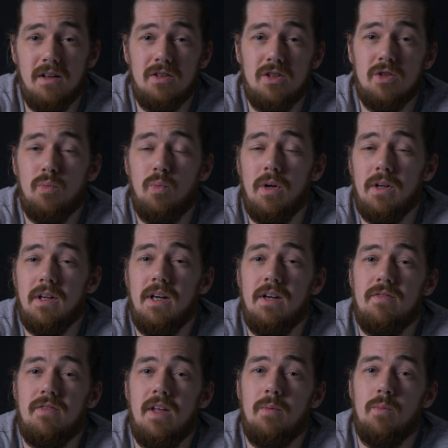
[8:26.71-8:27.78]
I just wonder
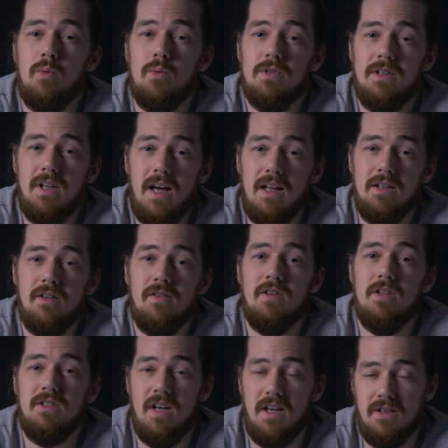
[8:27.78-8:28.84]
if they will stand
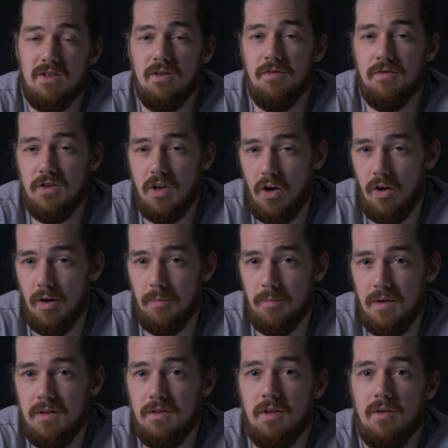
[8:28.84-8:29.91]
the test of time,
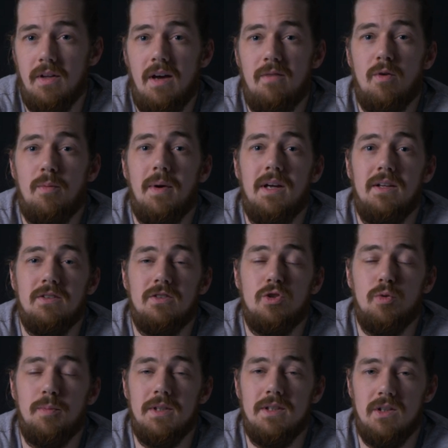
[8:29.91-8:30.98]
so that remains
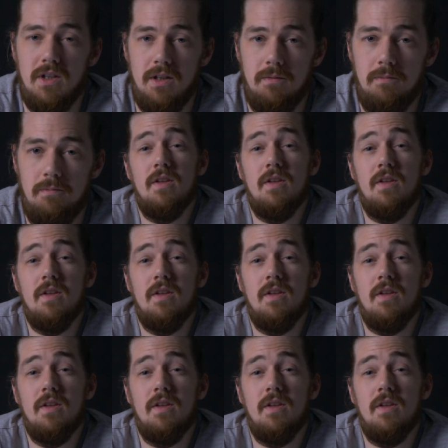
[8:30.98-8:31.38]
to be seen.